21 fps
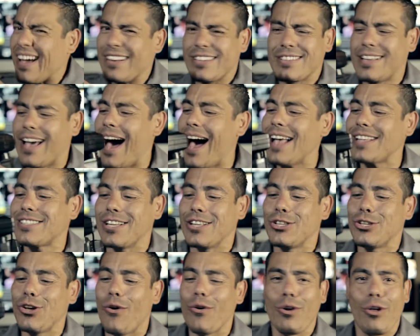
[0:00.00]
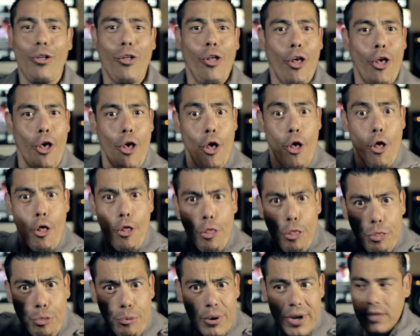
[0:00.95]
I got the total
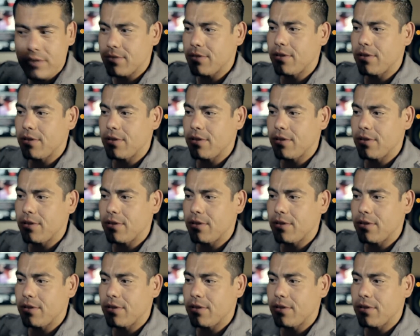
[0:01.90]
three,